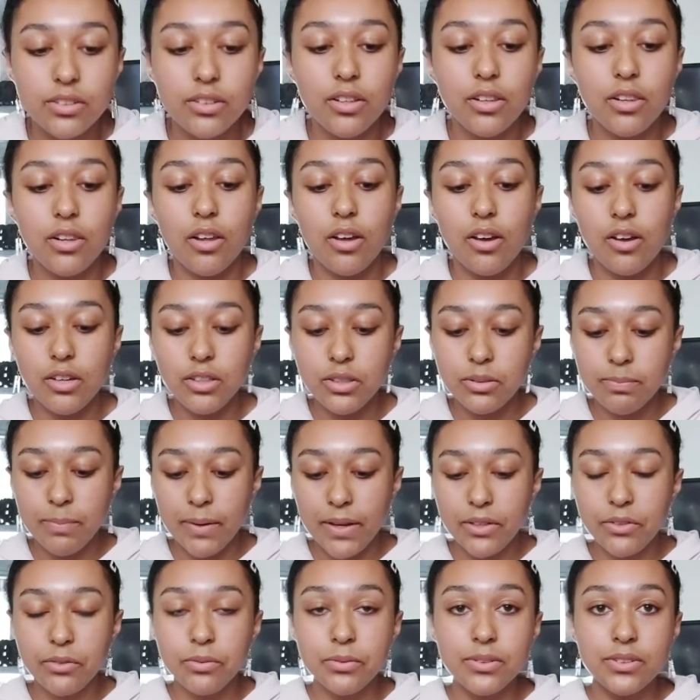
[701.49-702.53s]
so the last
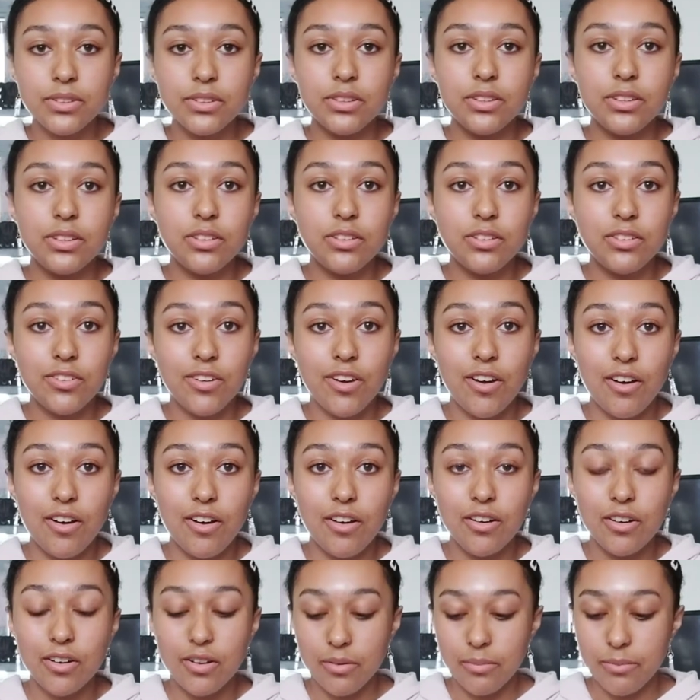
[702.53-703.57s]
batch was the
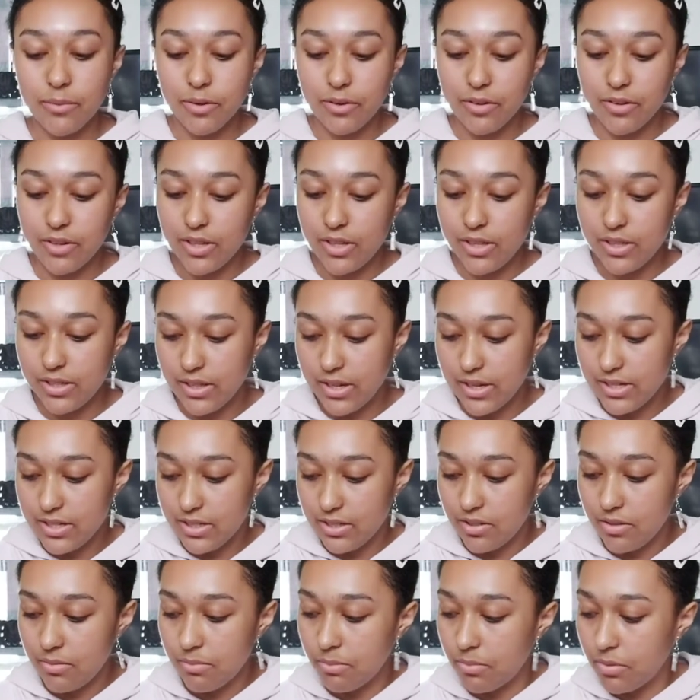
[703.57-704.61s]
dark maroon colour that I
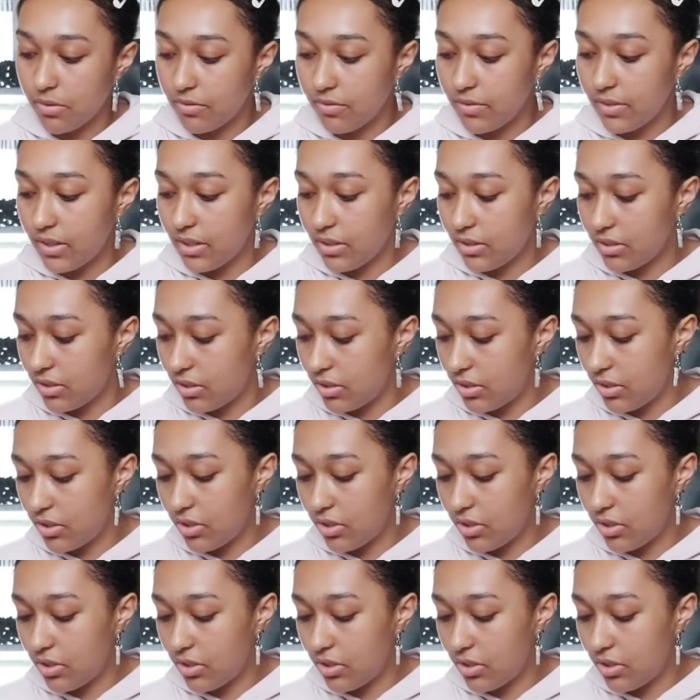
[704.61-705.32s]
didn't bother